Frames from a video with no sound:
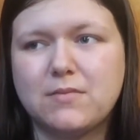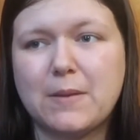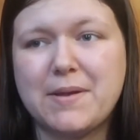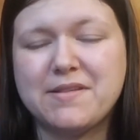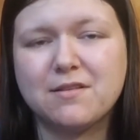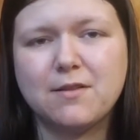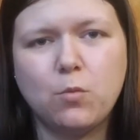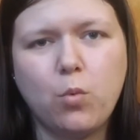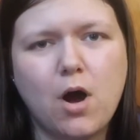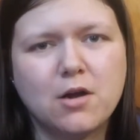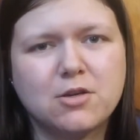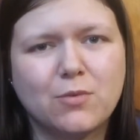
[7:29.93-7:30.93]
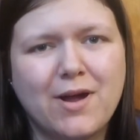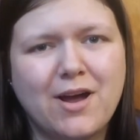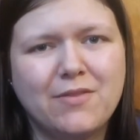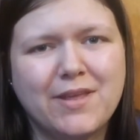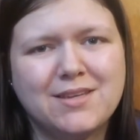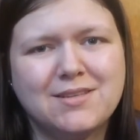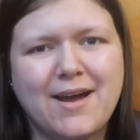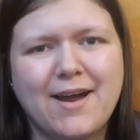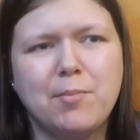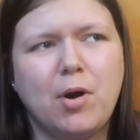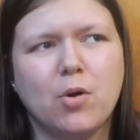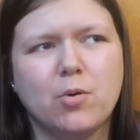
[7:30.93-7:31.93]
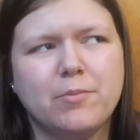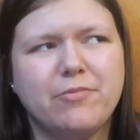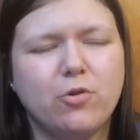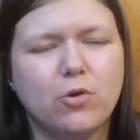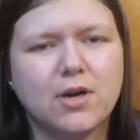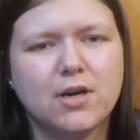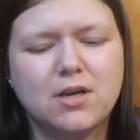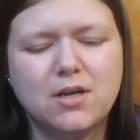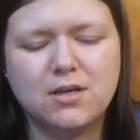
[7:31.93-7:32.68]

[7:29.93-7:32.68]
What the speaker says: They basically walked around the entire ballroom floor.